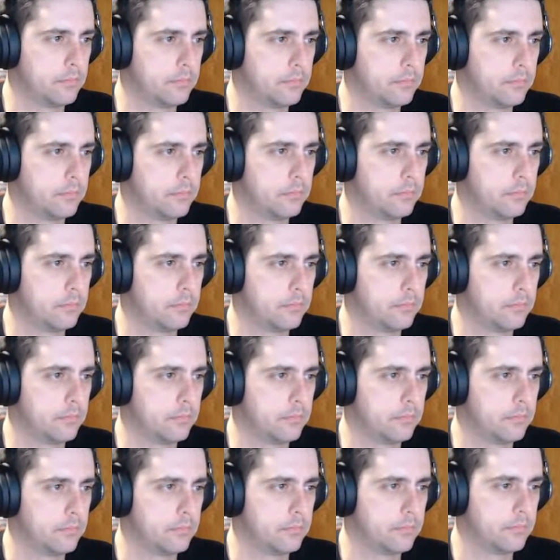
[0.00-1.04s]

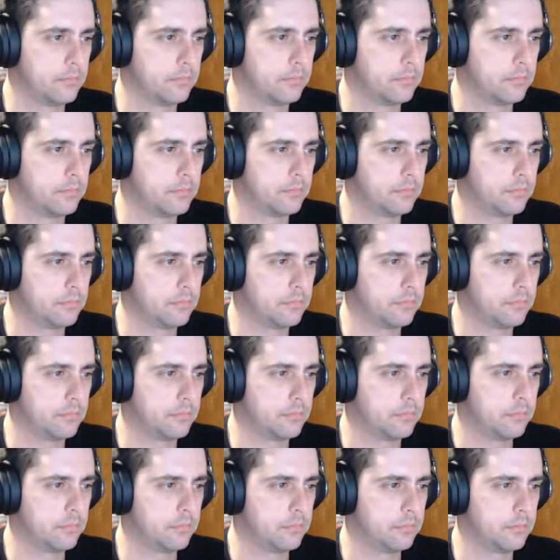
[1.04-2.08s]

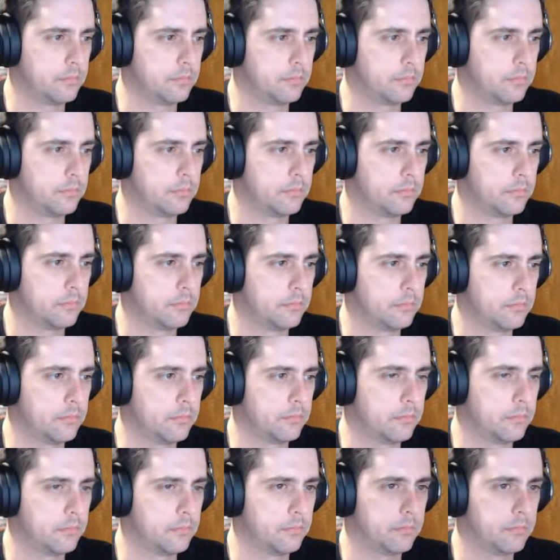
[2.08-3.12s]

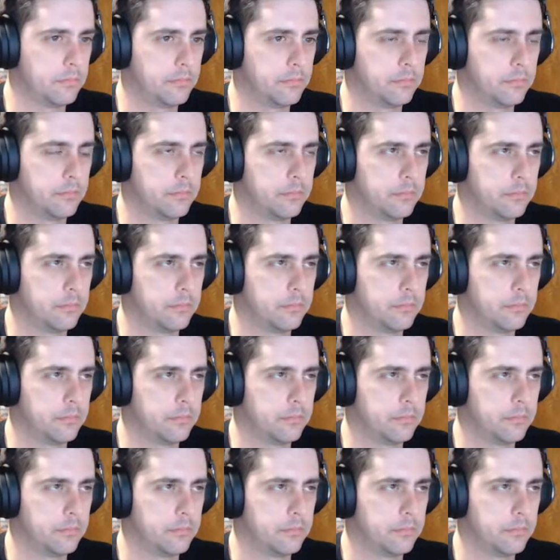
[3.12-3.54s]
No words are spoken by the person on screen.